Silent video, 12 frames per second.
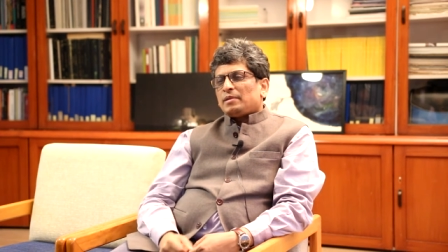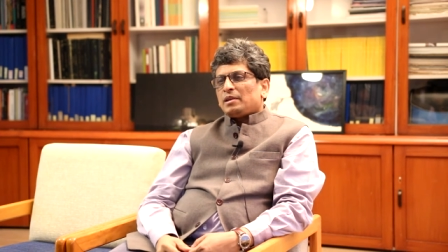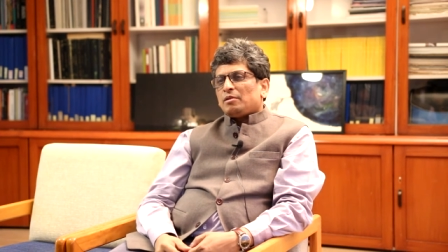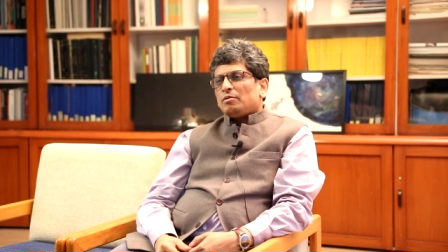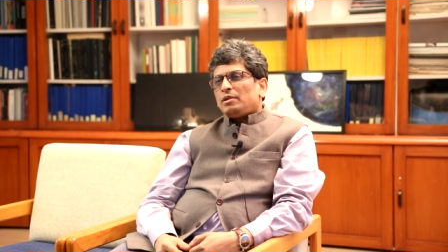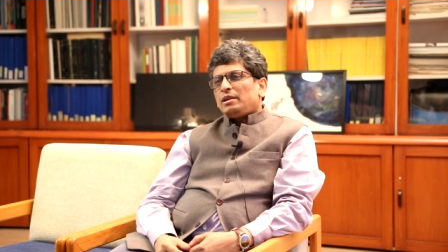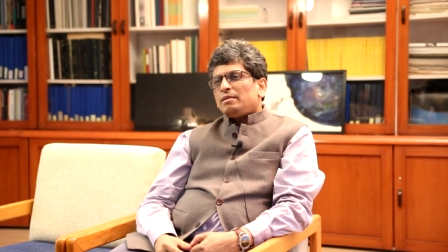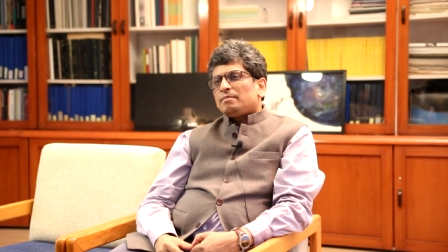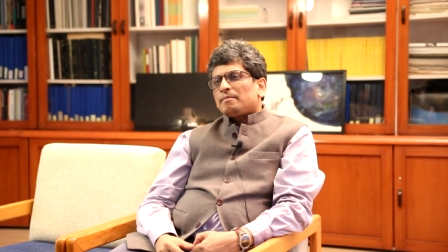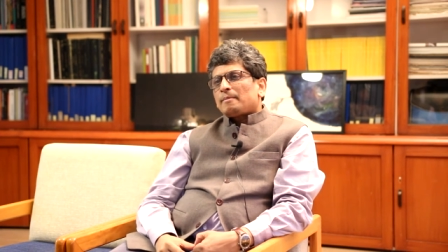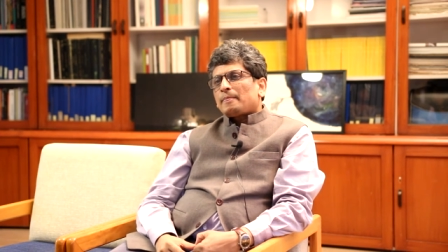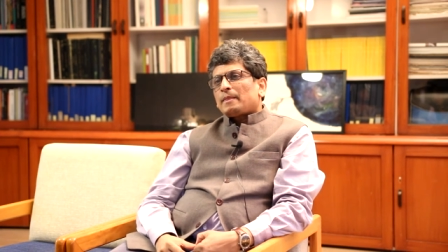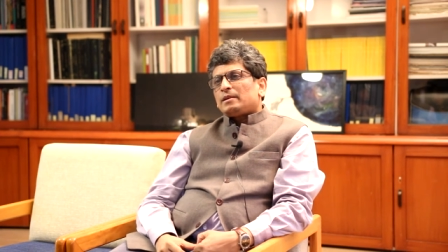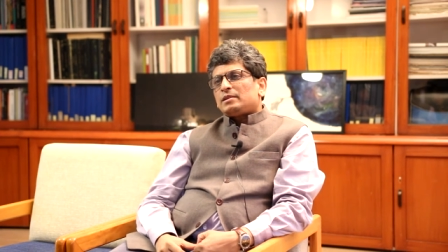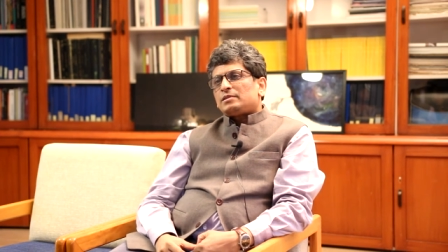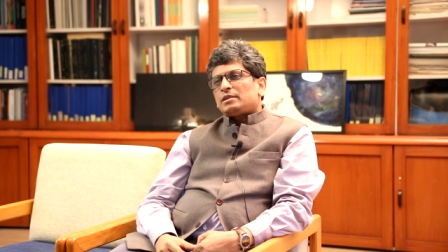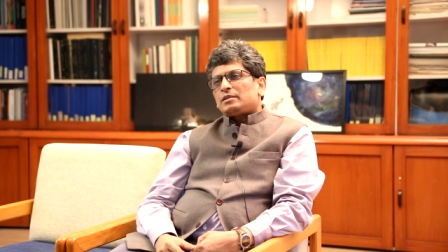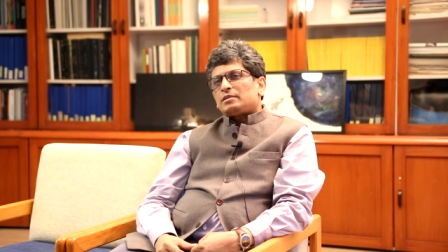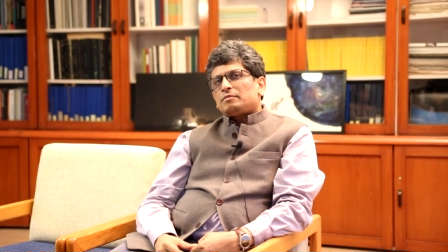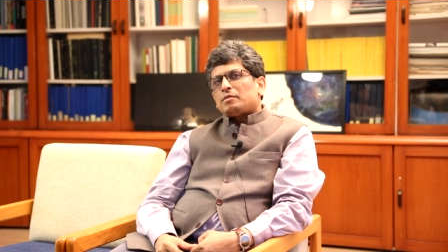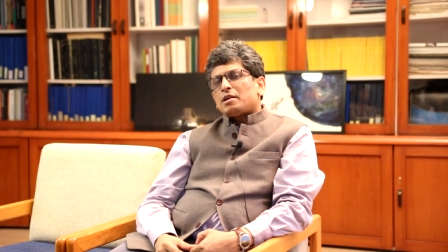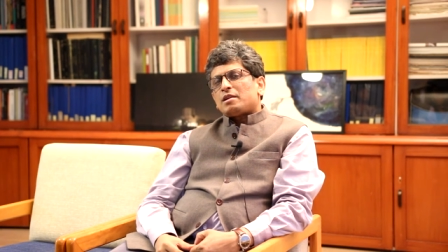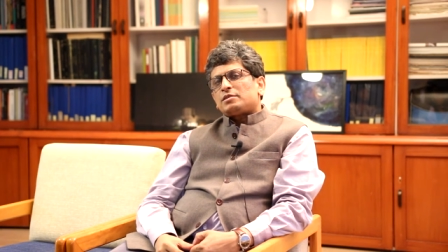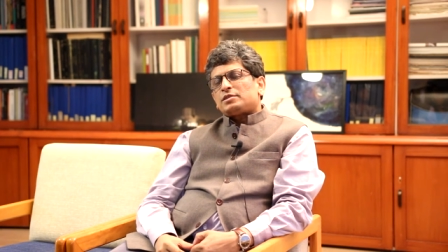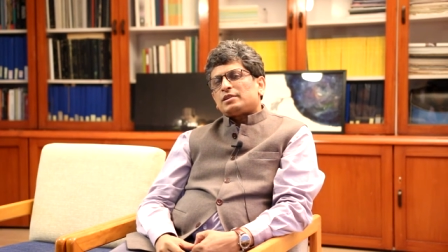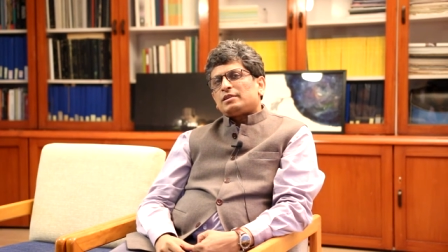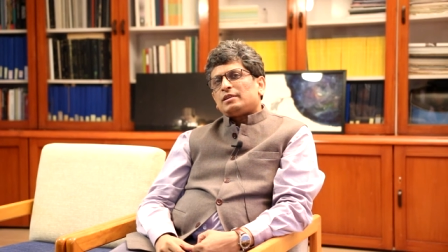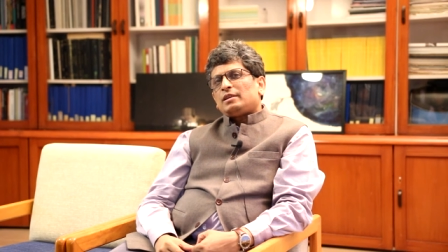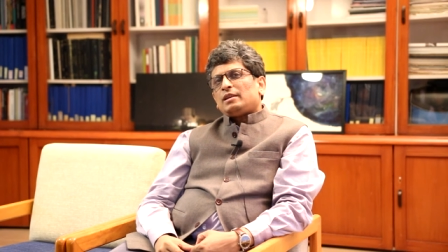Hingoli district of Maharashtra.